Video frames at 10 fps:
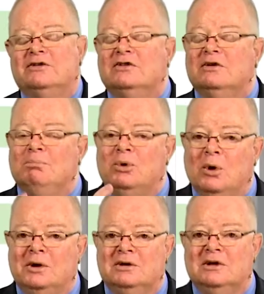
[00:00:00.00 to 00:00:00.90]
It's
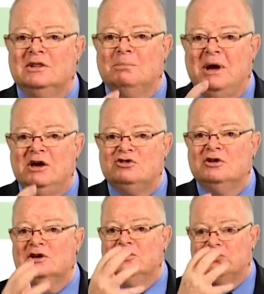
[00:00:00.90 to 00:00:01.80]
important that the
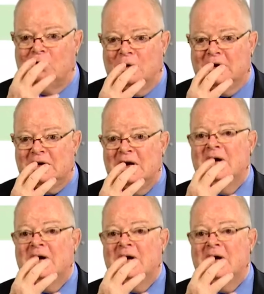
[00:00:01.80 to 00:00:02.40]
patient control it,